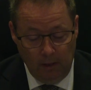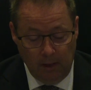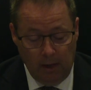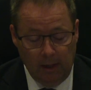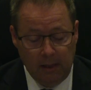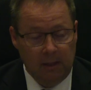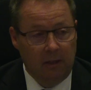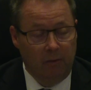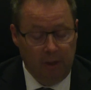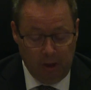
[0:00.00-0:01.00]
The allies in
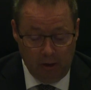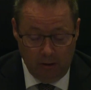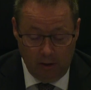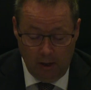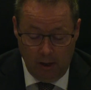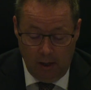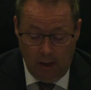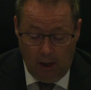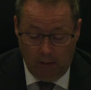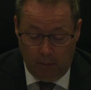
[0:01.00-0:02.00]
the region
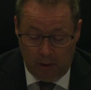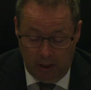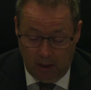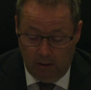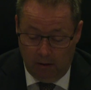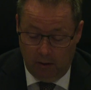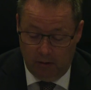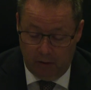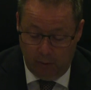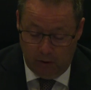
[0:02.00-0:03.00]
have a particular
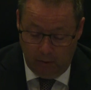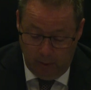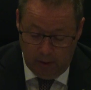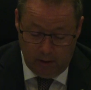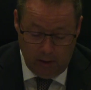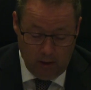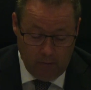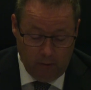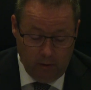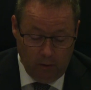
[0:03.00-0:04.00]
responsibility
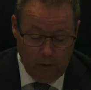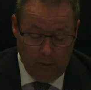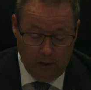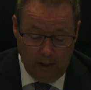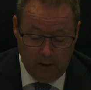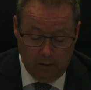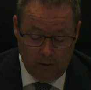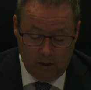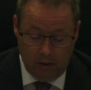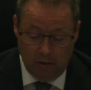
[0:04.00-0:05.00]
for developing NATO's
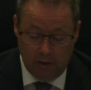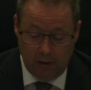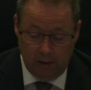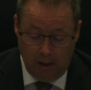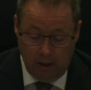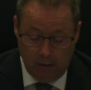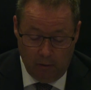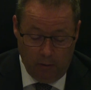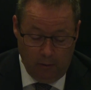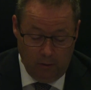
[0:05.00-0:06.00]
deterrence in the high
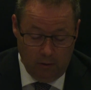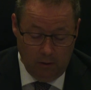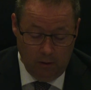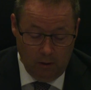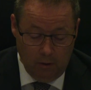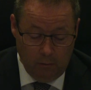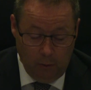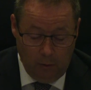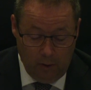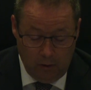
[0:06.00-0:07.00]
north,
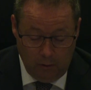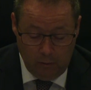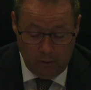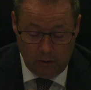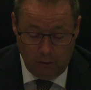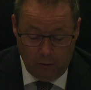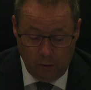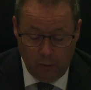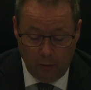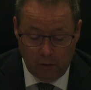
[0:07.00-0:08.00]
both in terms of
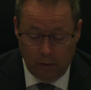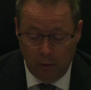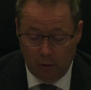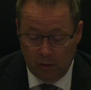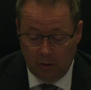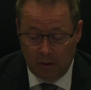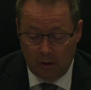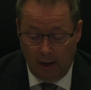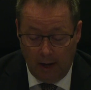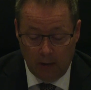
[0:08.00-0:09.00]
troop
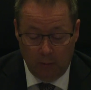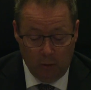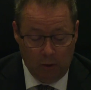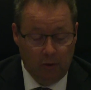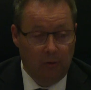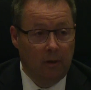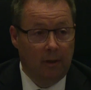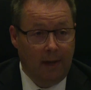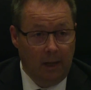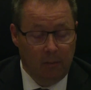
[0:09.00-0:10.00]
contributions and posture
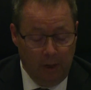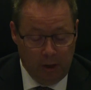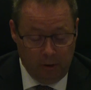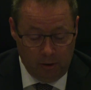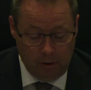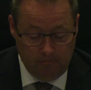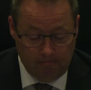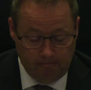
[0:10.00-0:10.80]
calibrations.